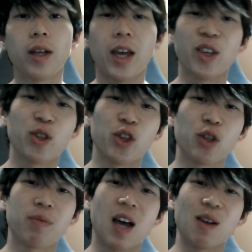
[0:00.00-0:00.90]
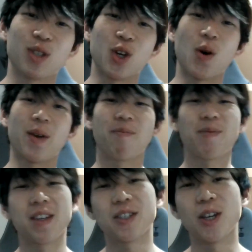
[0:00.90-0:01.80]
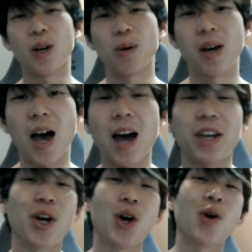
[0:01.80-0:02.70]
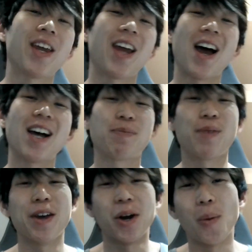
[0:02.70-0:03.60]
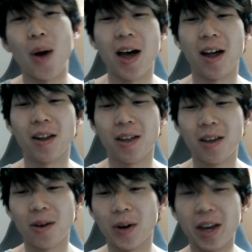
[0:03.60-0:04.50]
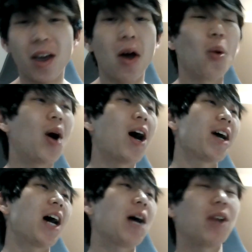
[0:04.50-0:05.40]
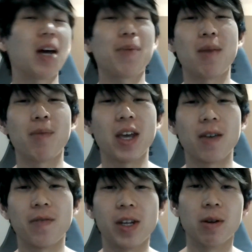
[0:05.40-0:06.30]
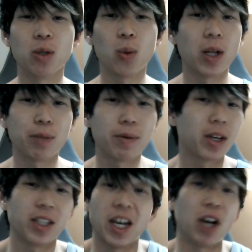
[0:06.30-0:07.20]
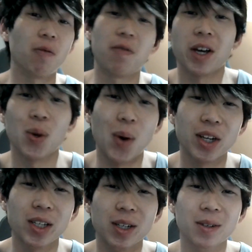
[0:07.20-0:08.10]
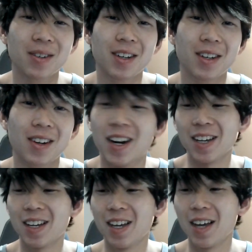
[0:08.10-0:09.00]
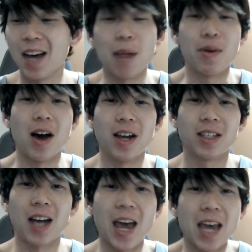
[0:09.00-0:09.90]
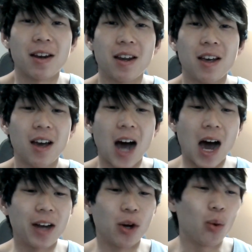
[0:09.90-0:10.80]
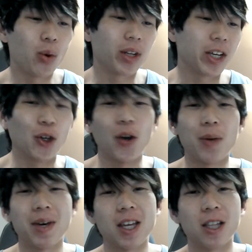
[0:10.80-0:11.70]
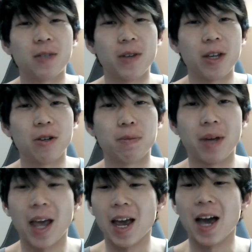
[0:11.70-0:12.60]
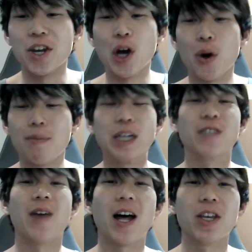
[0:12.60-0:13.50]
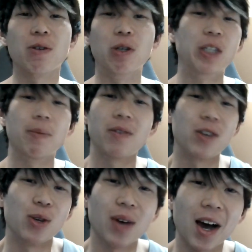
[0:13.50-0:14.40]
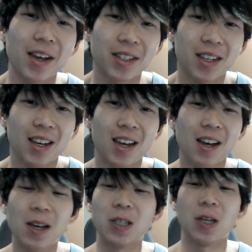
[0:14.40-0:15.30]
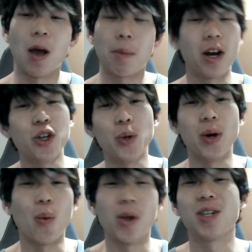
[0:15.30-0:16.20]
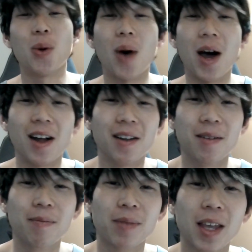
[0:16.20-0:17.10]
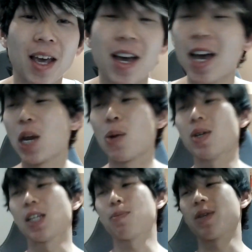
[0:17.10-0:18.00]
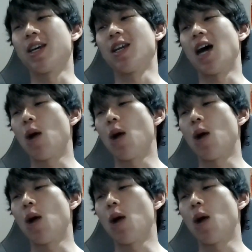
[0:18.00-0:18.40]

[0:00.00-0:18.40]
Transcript: Hey YouTube, how's it going? So, I know it has been a while, right? Why haven't I been making videos? Well, it's because I don't fucking want to, right? I'll be honest, I don't really enjoy making these videos, but hey, I know it brings value to some of you guys. So, I'm gonna do it once in a while. Anyways, let's begin.